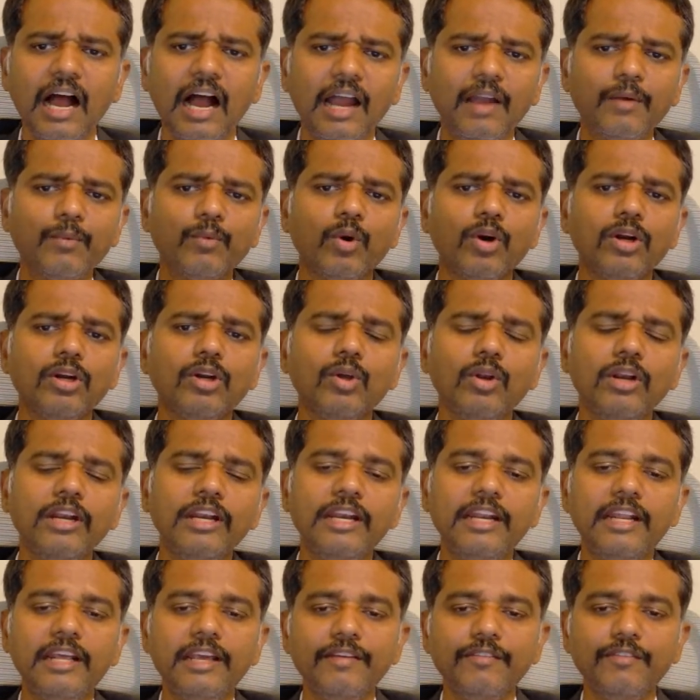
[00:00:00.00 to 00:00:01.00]
I want to
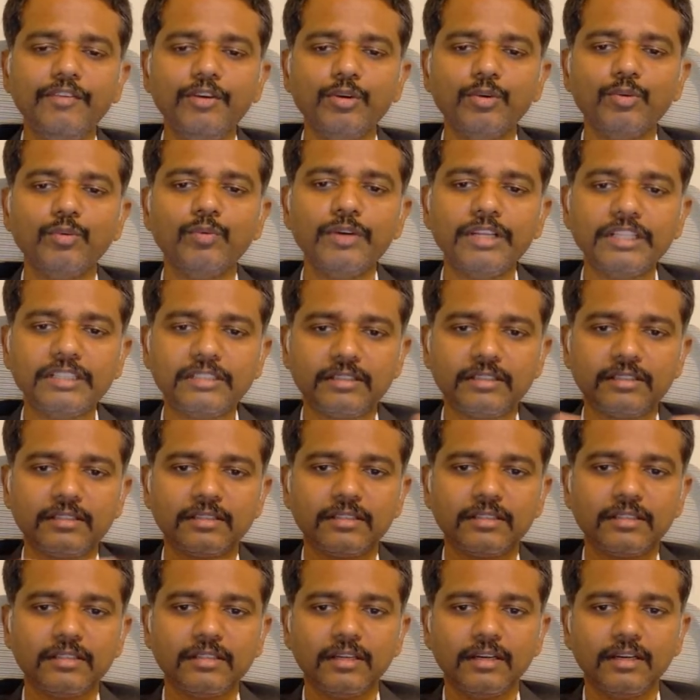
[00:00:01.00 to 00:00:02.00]
leave you with
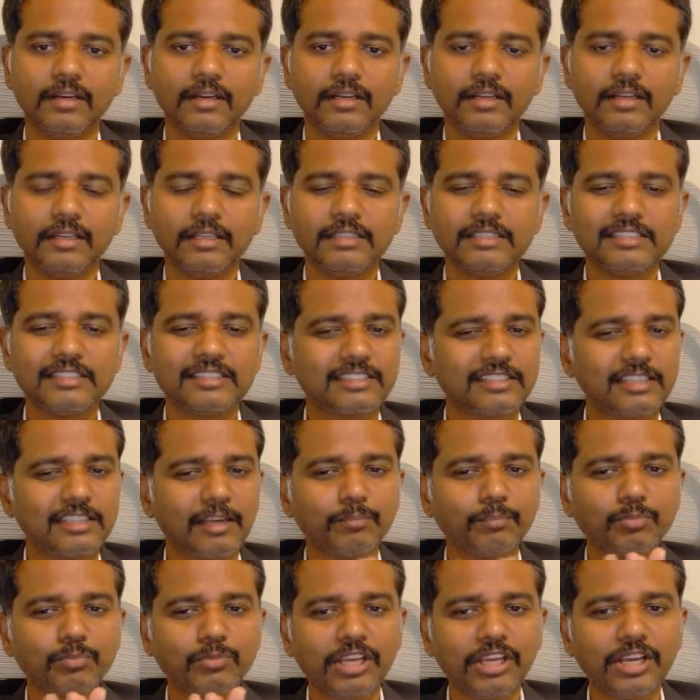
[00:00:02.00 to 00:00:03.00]

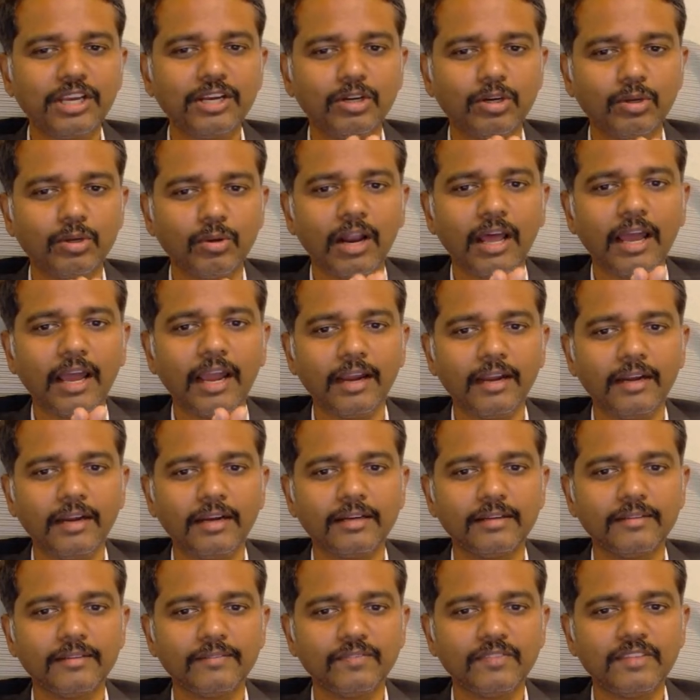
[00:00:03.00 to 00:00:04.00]
something
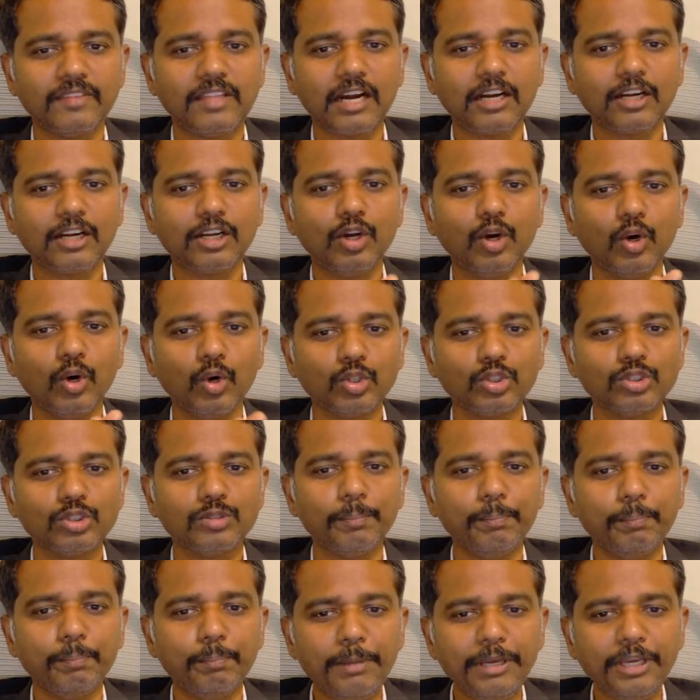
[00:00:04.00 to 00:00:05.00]
tonight that
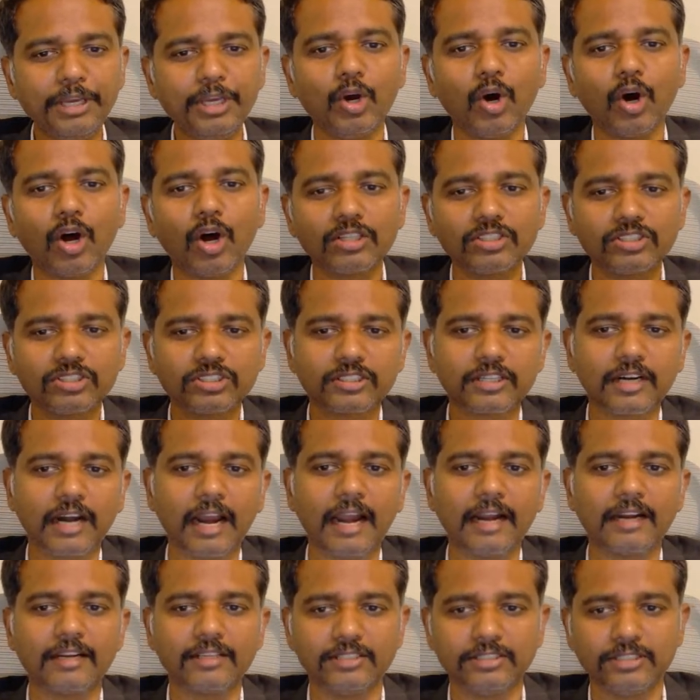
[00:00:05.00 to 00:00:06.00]
goes beyond
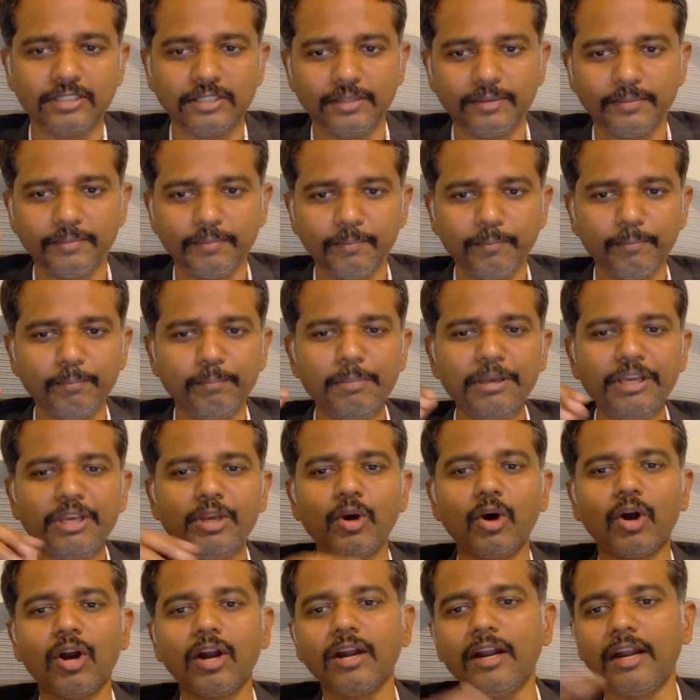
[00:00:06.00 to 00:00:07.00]
strategy.
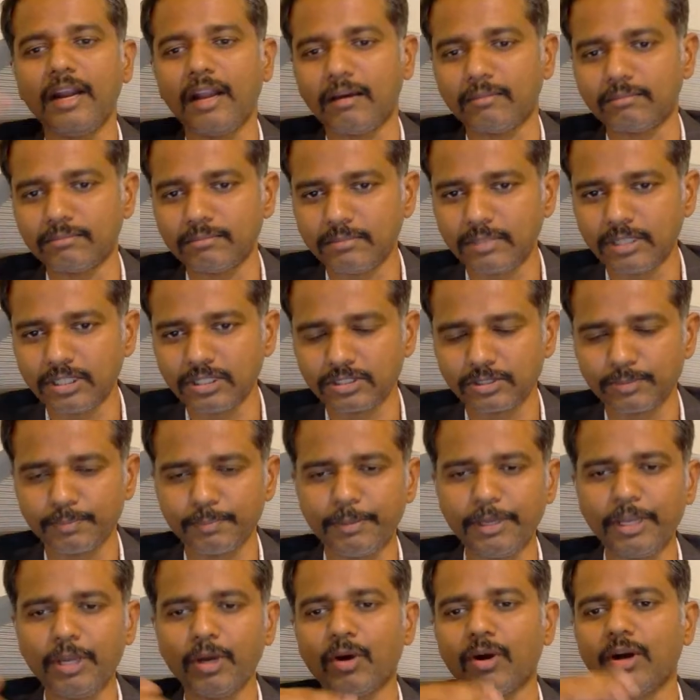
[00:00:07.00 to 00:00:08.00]
beyond numbers,
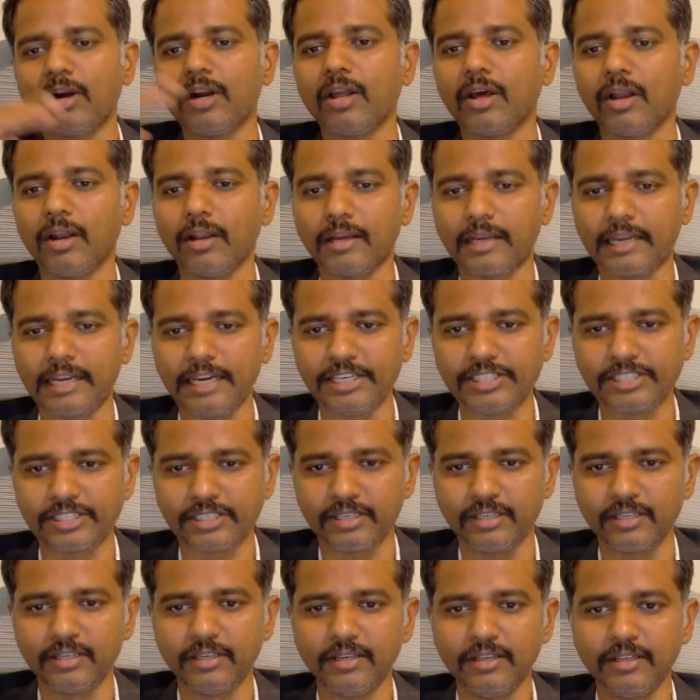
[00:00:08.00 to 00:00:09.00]
beyond
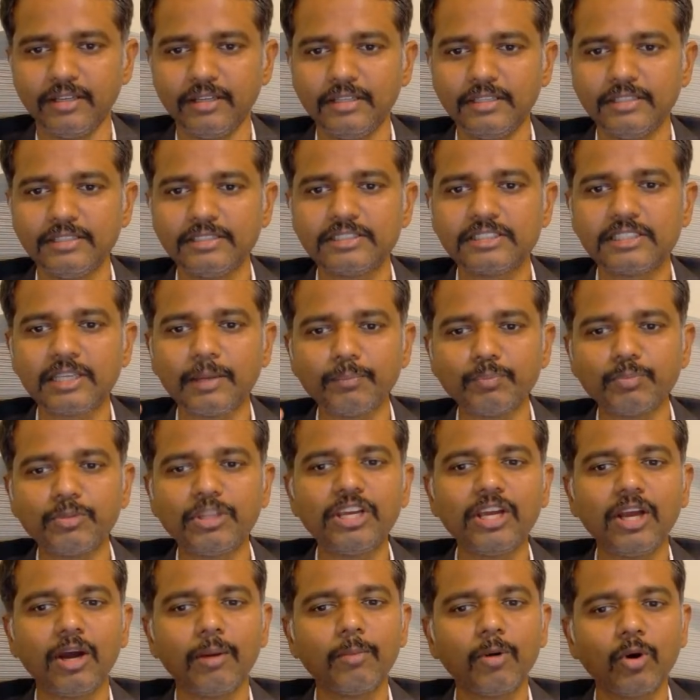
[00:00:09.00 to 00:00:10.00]
allocation,
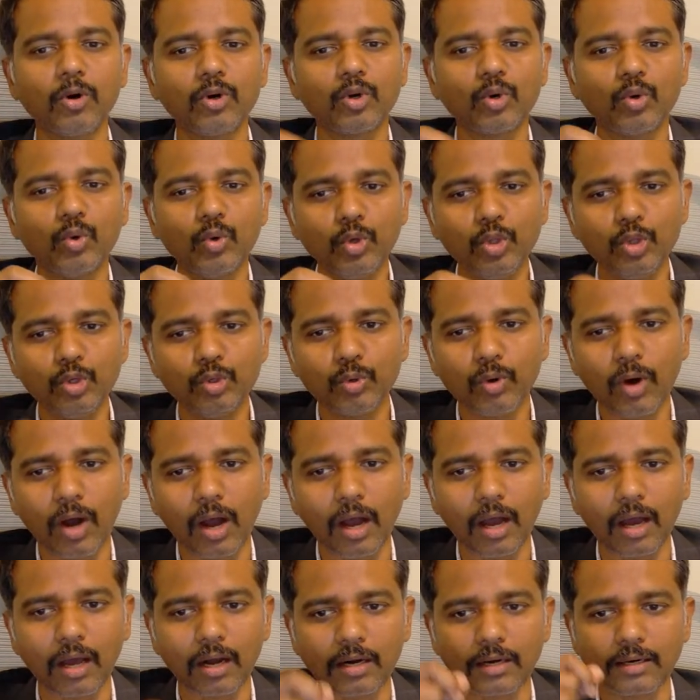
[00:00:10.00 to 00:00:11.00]
something about who you
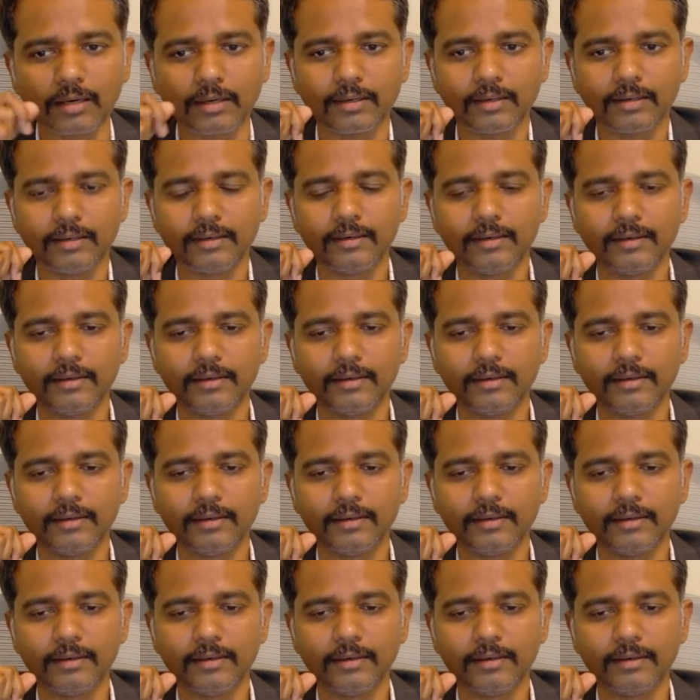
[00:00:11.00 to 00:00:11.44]
are.